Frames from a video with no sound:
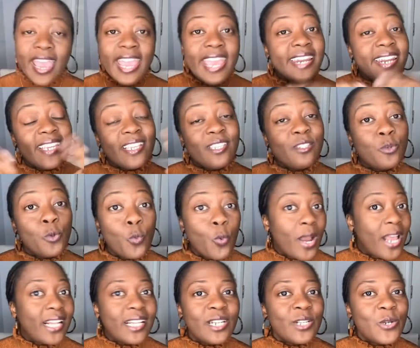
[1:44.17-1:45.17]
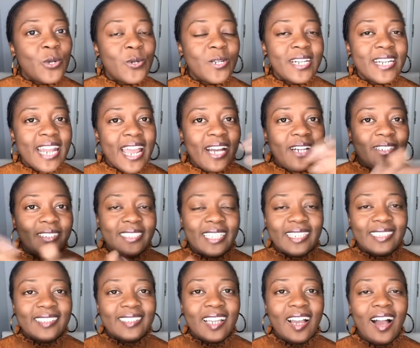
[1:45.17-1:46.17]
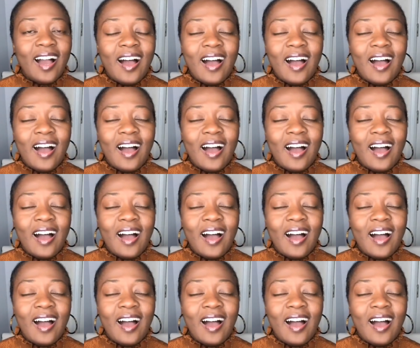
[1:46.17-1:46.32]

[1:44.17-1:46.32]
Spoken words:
It is well known now that